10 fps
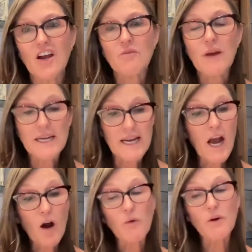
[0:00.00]
Right
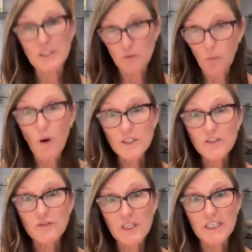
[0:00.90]
now, we're at 1
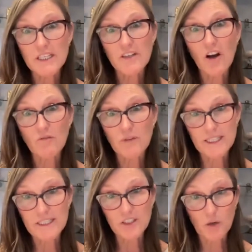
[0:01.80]
trillion
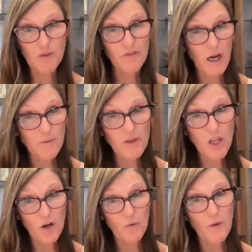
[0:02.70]
already. So we've come a
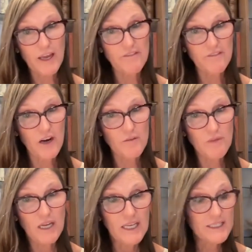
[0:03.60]
long way from
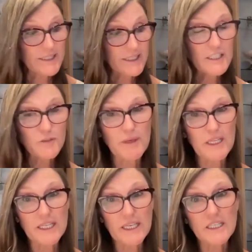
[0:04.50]
6
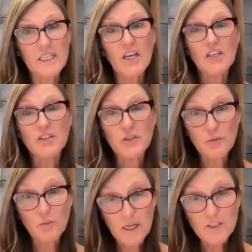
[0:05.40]
billion to
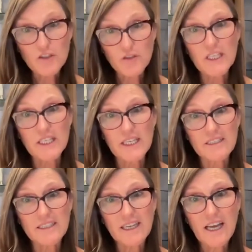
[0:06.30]
1 trillion.